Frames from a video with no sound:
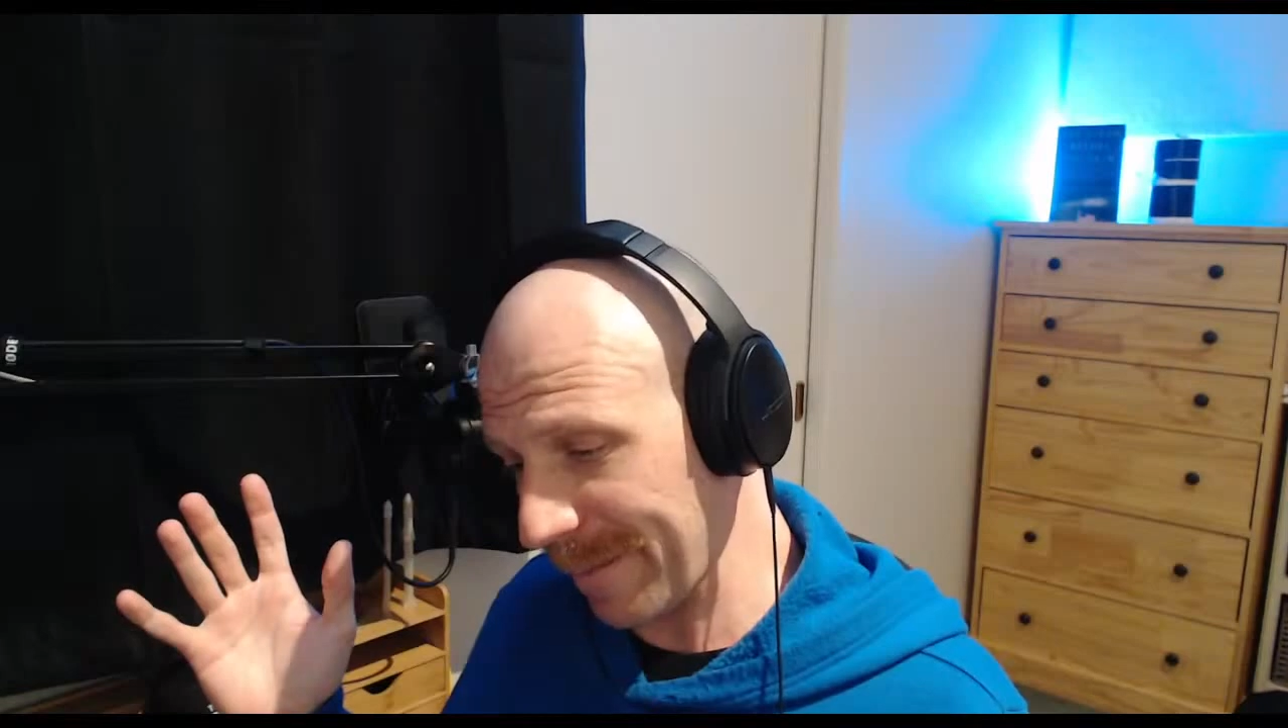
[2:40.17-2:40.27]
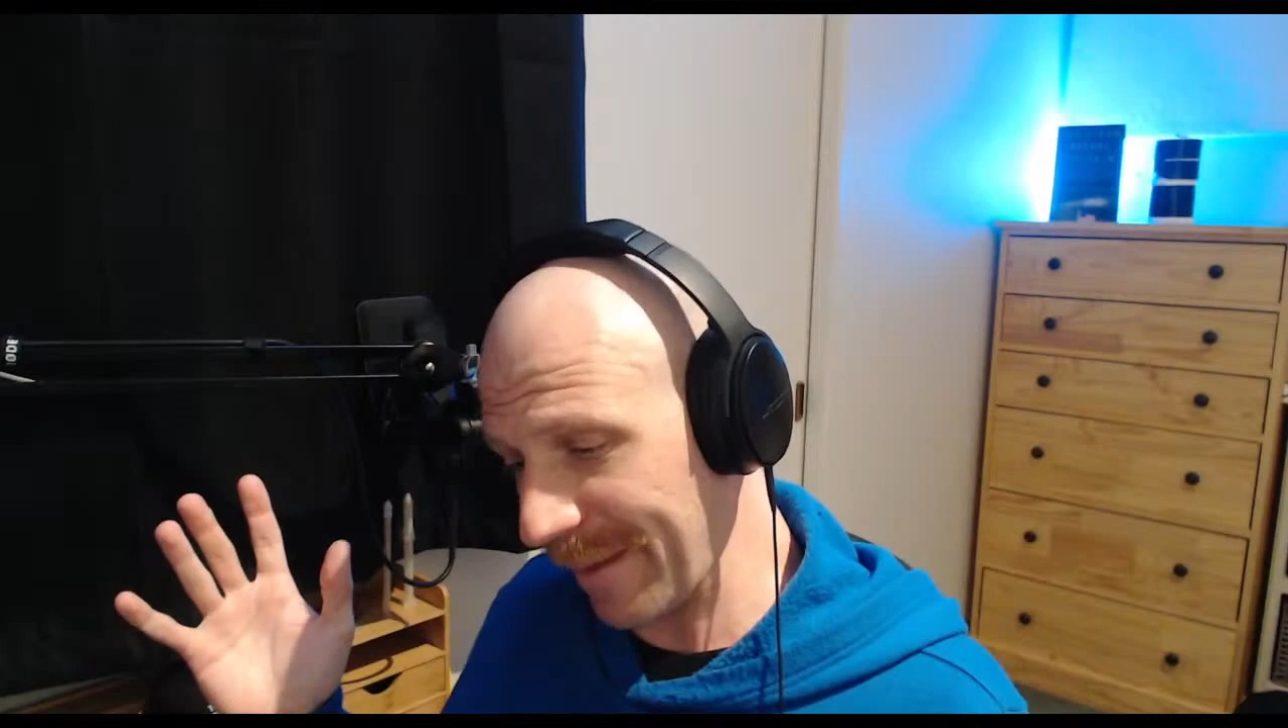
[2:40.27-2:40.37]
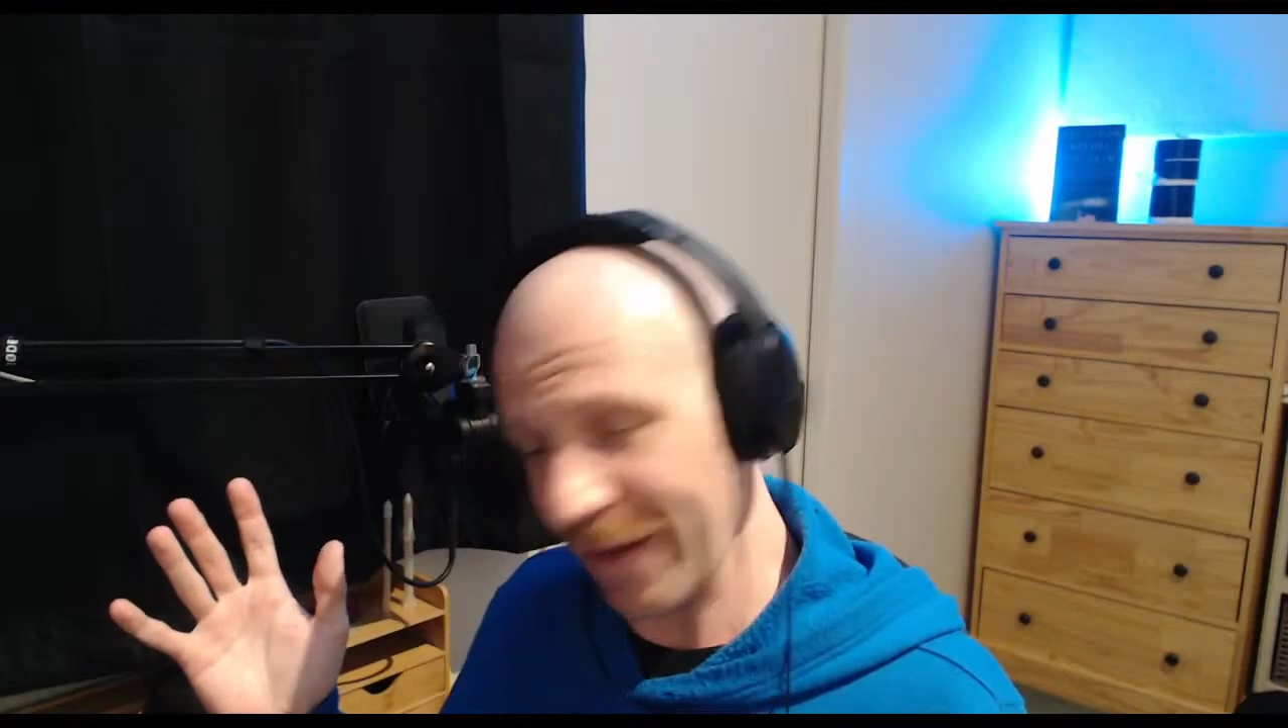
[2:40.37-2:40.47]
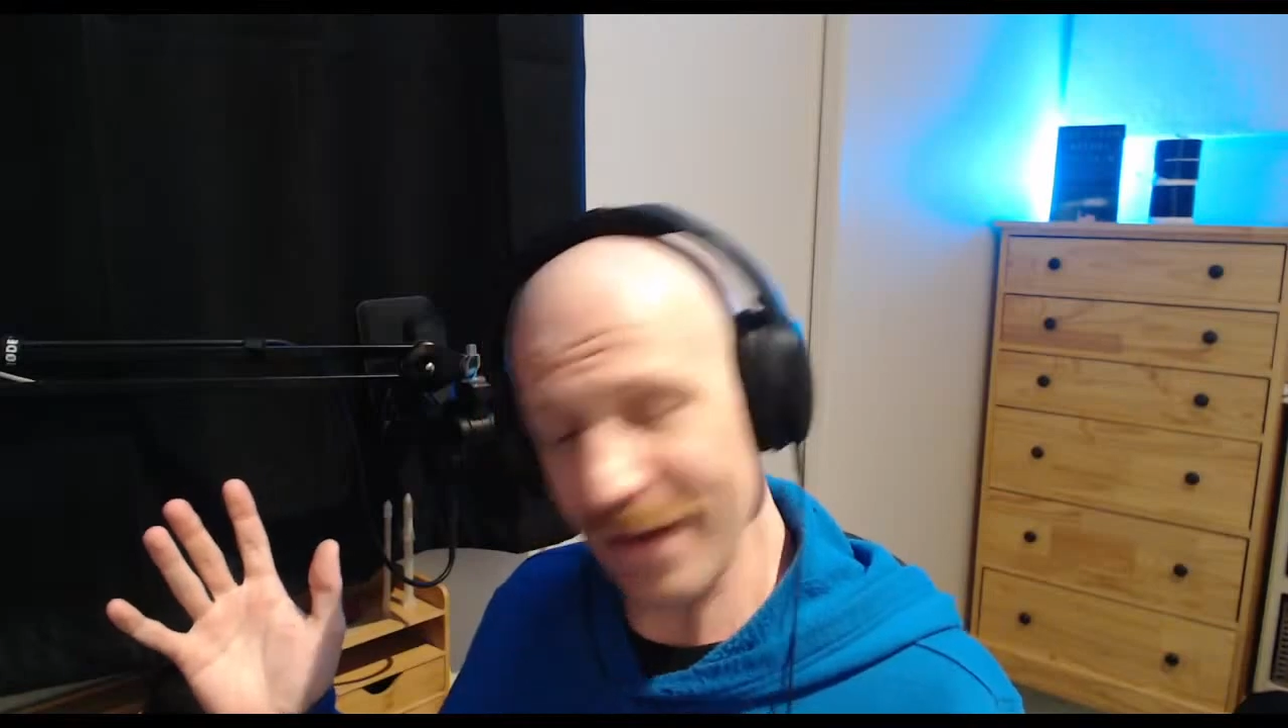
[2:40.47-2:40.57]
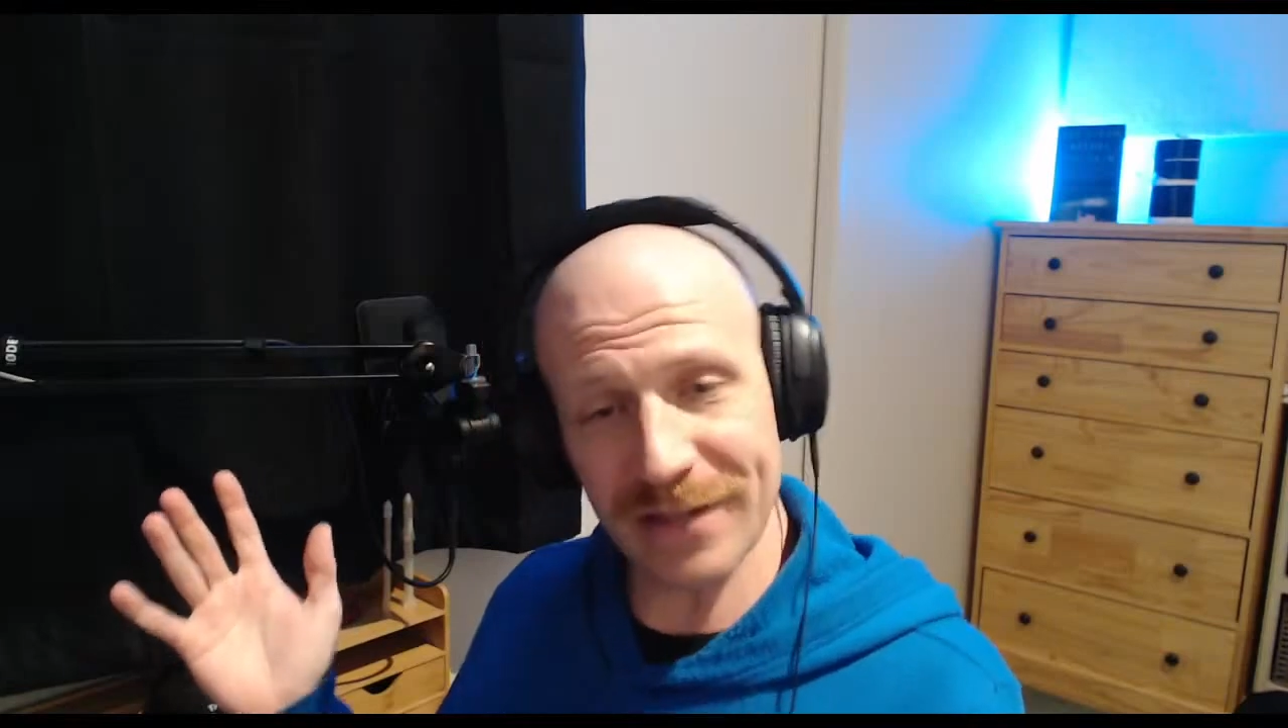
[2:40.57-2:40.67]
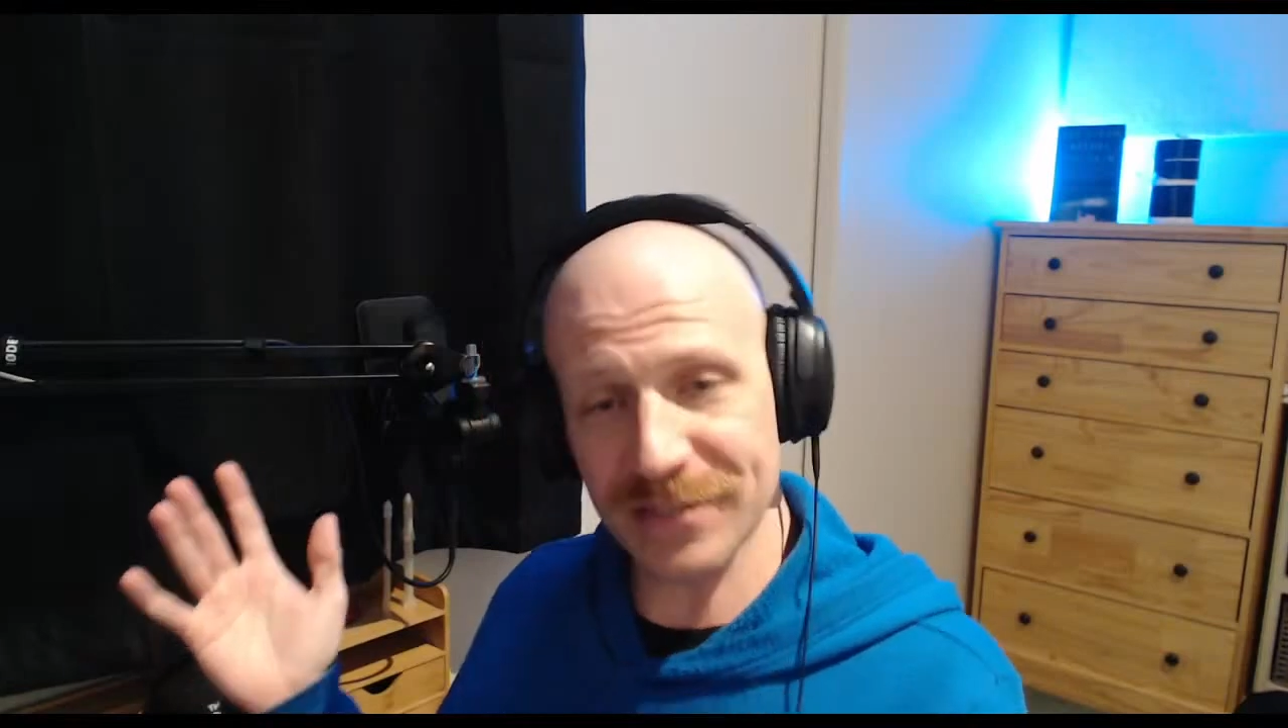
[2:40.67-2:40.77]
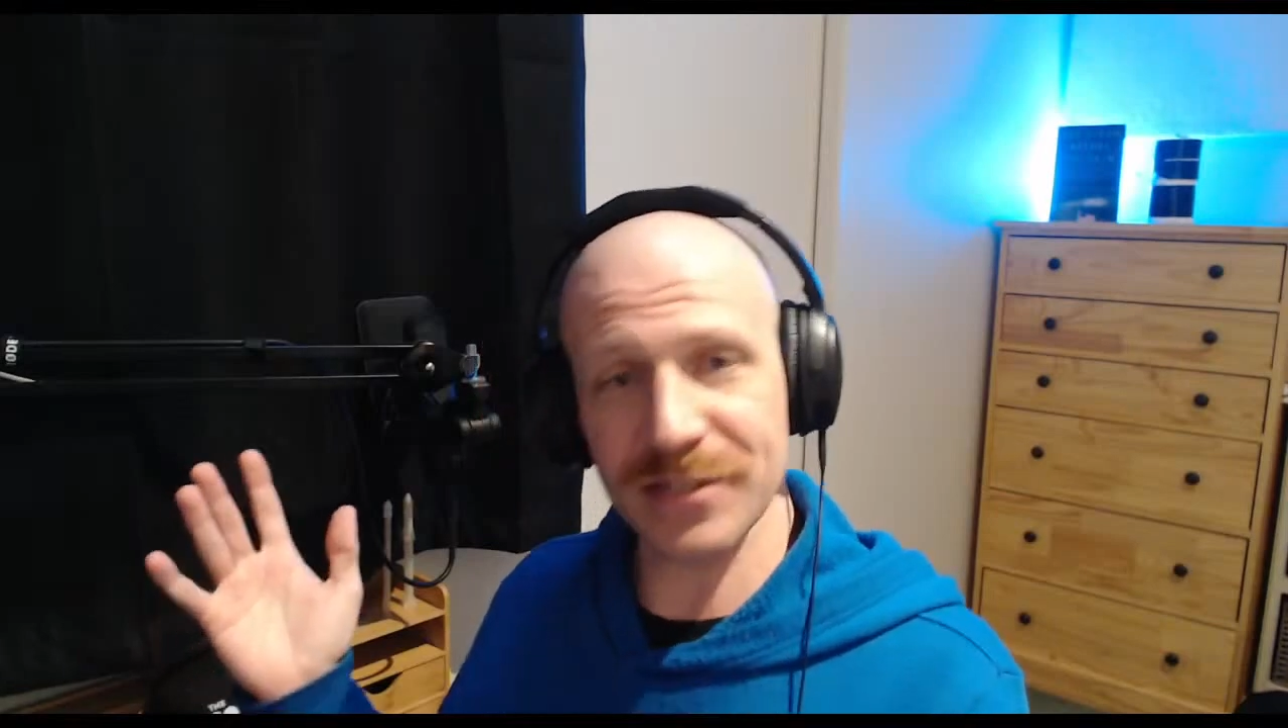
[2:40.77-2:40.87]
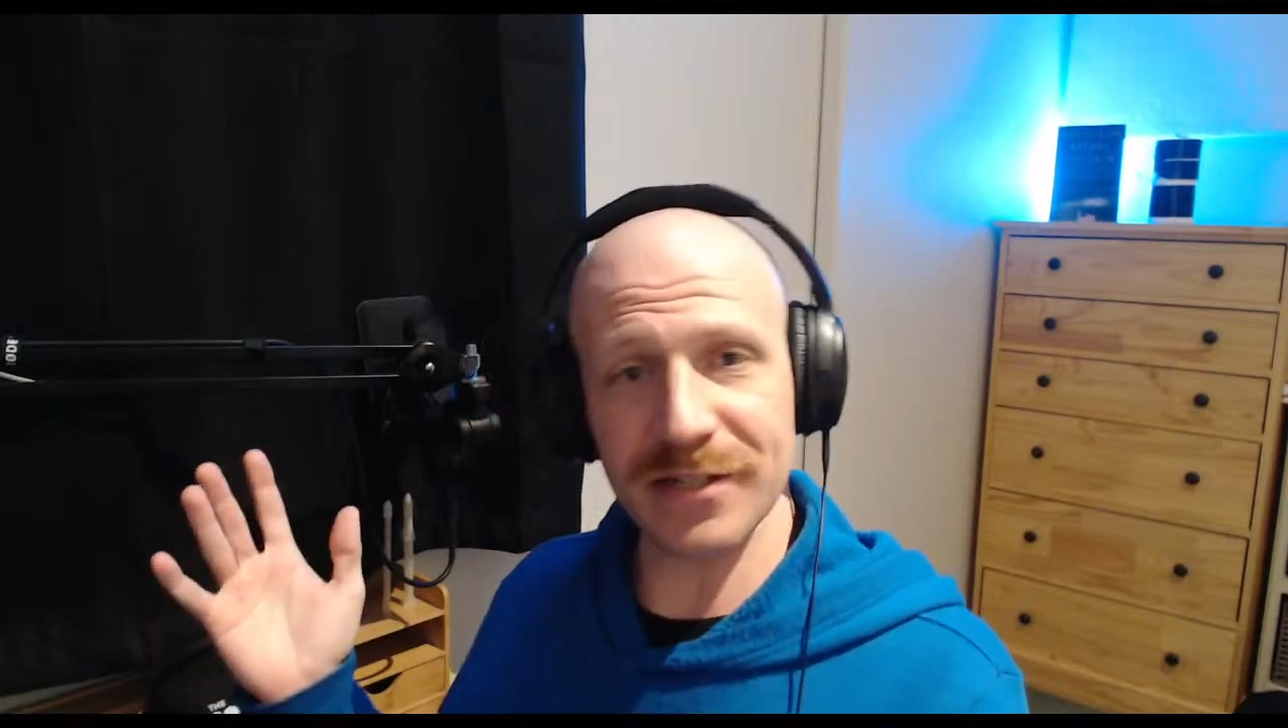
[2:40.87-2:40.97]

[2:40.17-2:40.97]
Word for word: yeah, it's